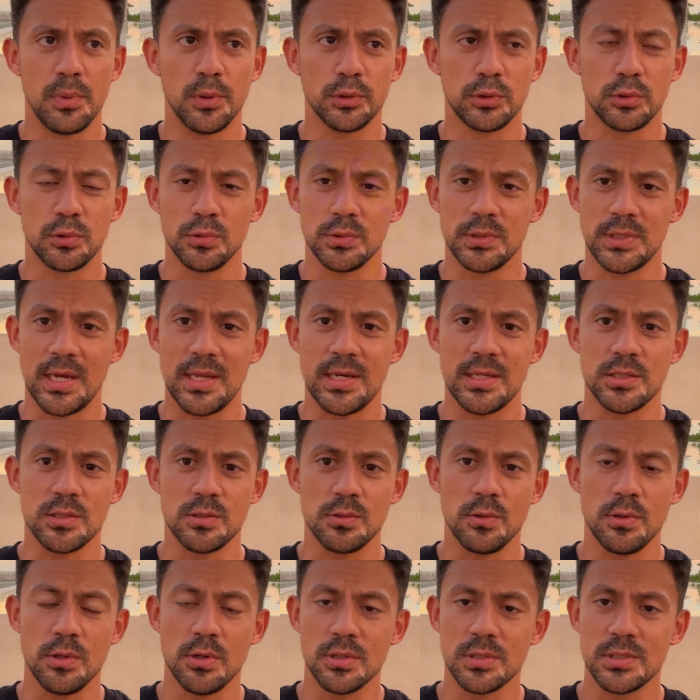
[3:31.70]
2 tiny
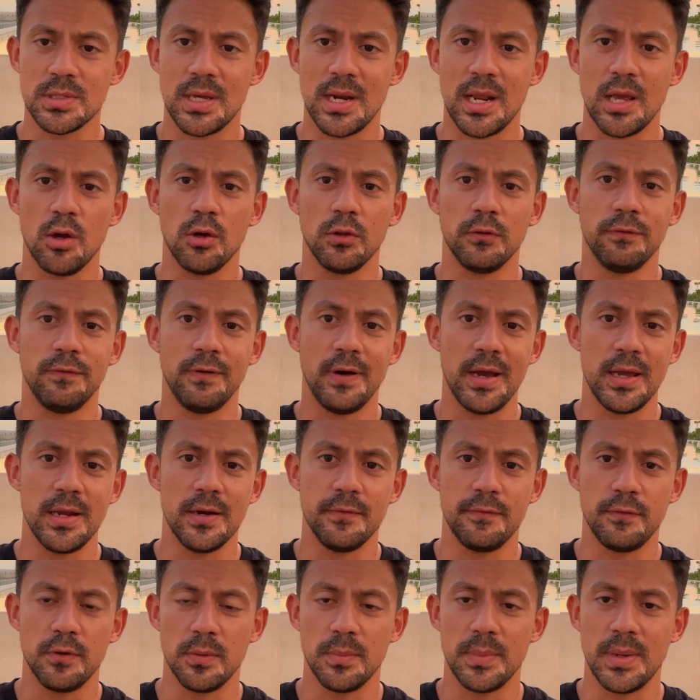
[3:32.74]
studios, and I got fired
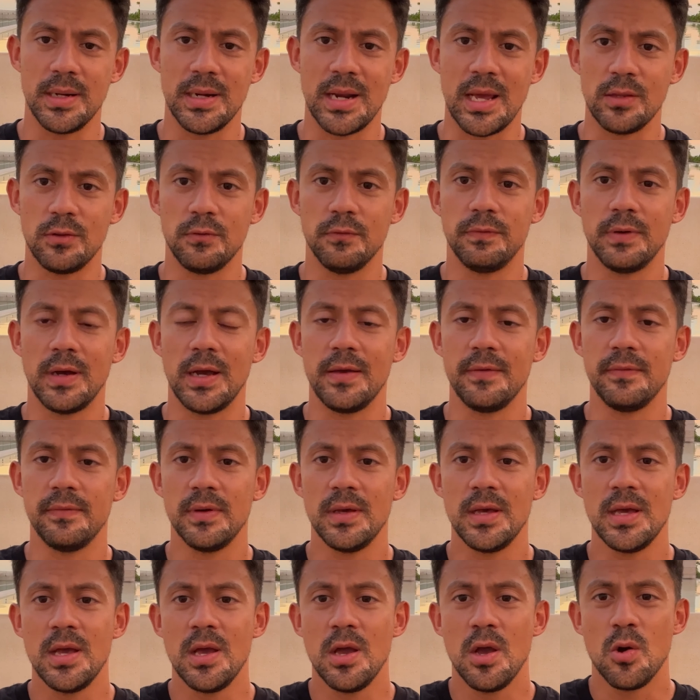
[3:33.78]
from my 9 to 5,
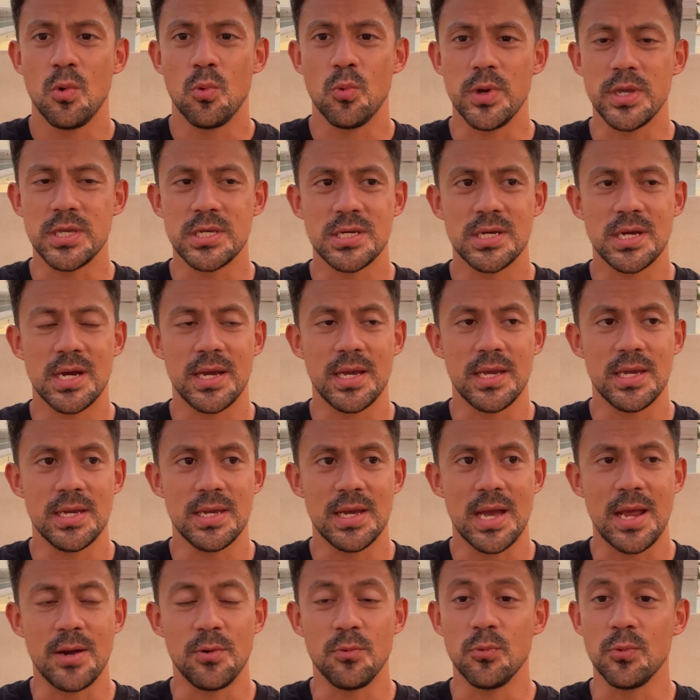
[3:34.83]
which I
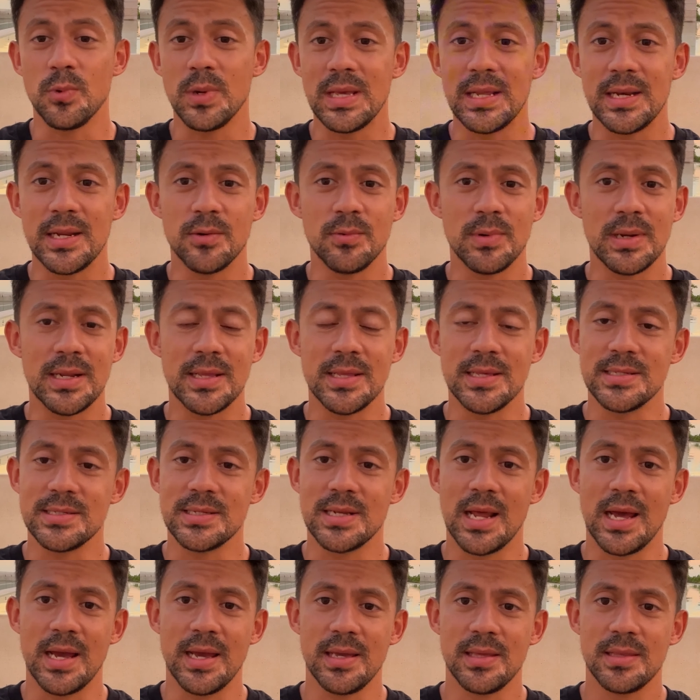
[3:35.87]
really
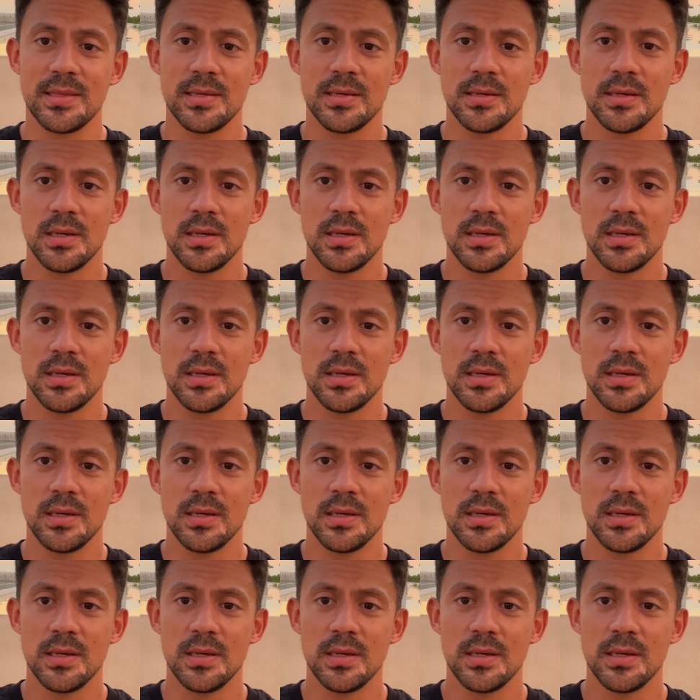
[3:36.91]
disliked.